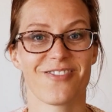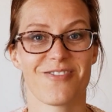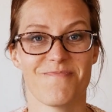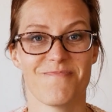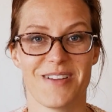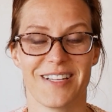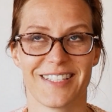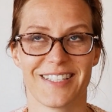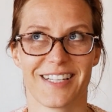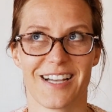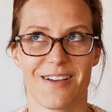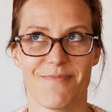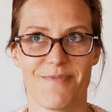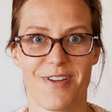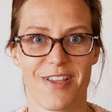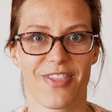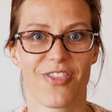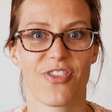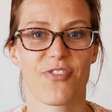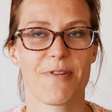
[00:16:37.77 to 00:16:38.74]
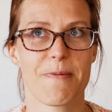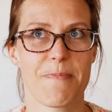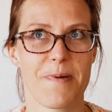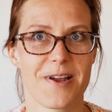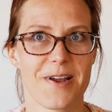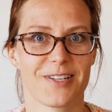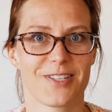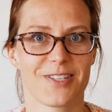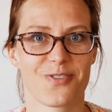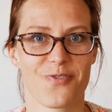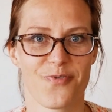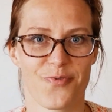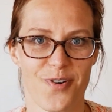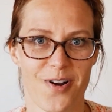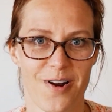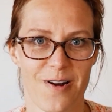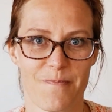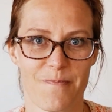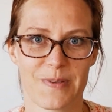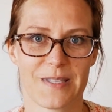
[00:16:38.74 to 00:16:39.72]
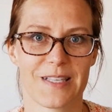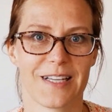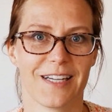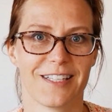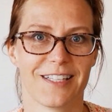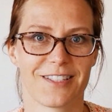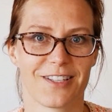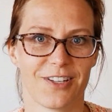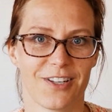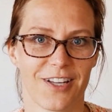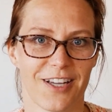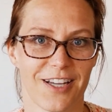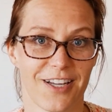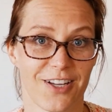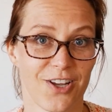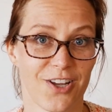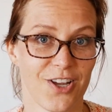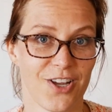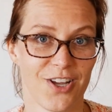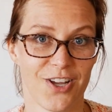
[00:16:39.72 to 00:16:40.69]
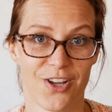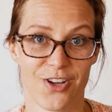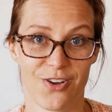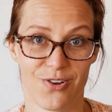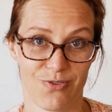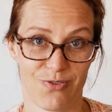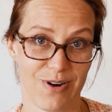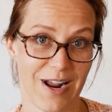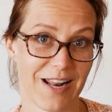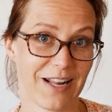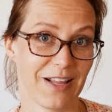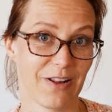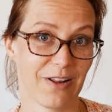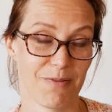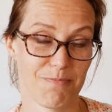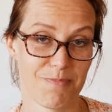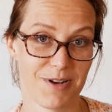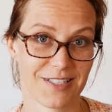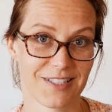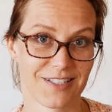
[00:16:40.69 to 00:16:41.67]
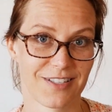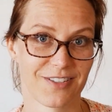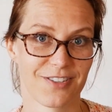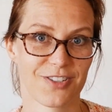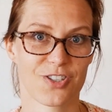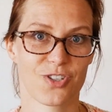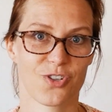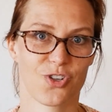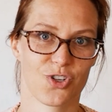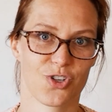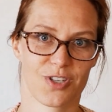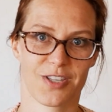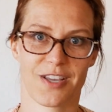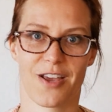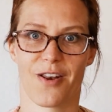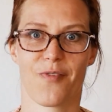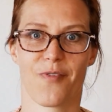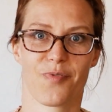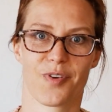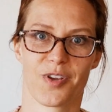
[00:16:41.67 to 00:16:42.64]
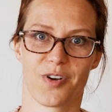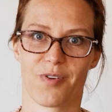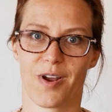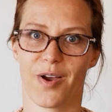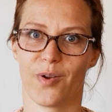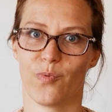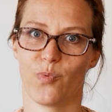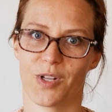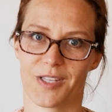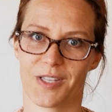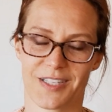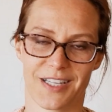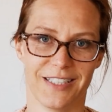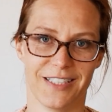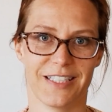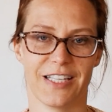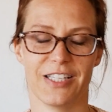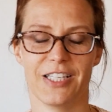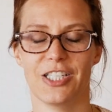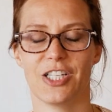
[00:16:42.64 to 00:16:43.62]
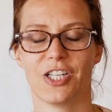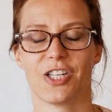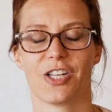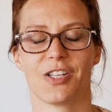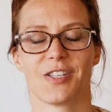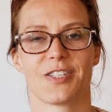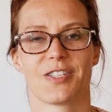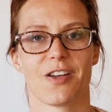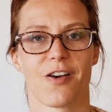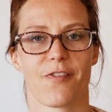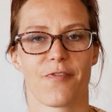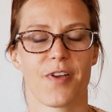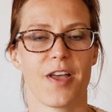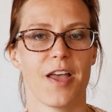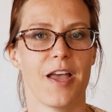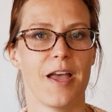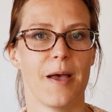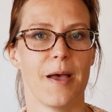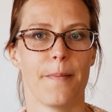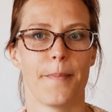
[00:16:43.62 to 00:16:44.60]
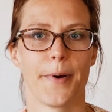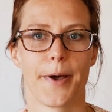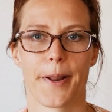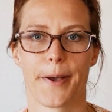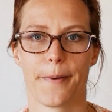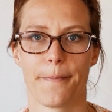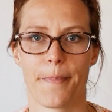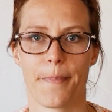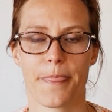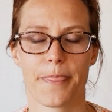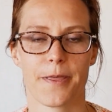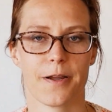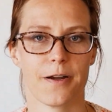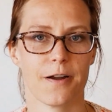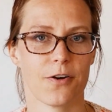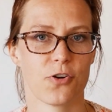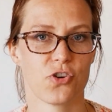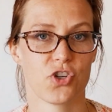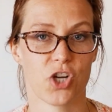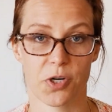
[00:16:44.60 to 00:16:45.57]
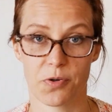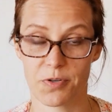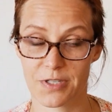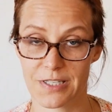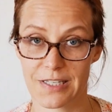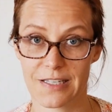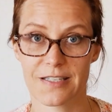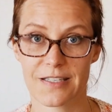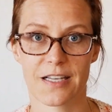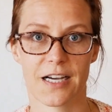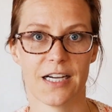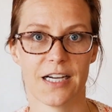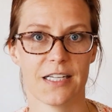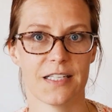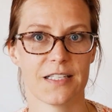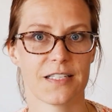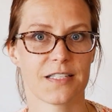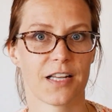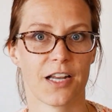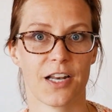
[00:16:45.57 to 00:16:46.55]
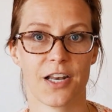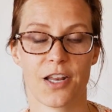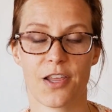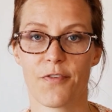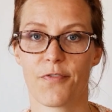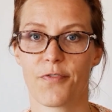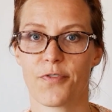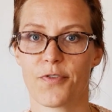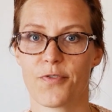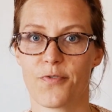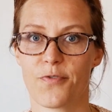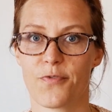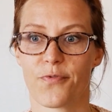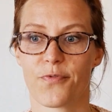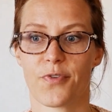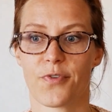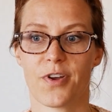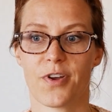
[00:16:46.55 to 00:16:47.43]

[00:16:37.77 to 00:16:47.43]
amazing. I made 3 pairs so far, besides the like ratty little muslins to just kind of figure out what size I needed and stuff. But they're generously sized, and if you've